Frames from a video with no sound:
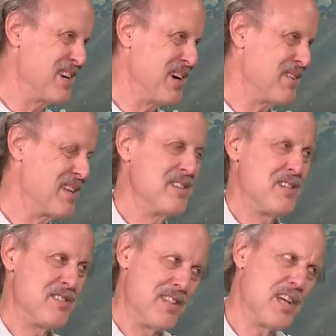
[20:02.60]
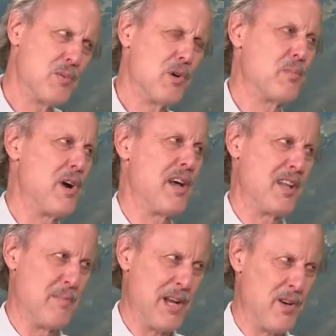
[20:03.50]
So just thinking real
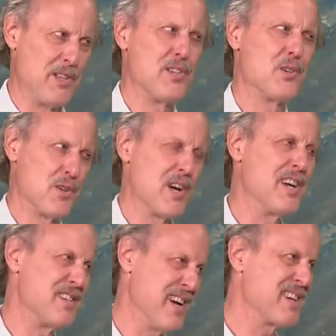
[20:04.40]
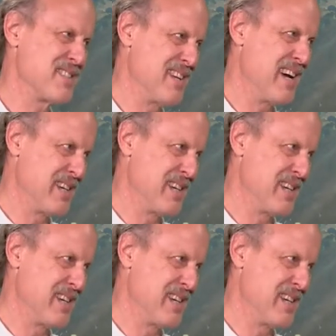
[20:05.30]
broadly about all the social context, yeah.